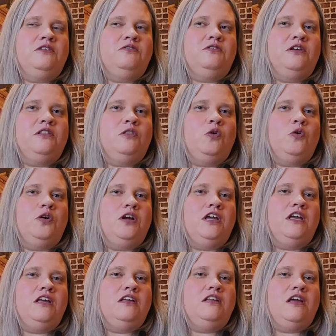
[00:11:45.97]
dear friend
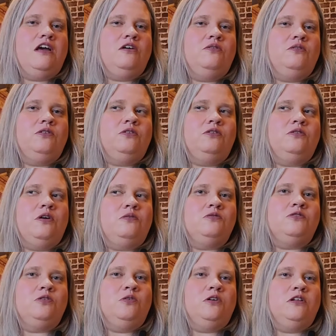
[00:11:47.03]
Lori Yount, who
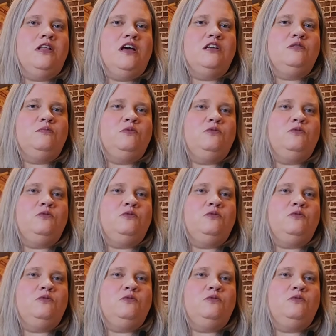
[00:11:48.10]
owns Lorelai's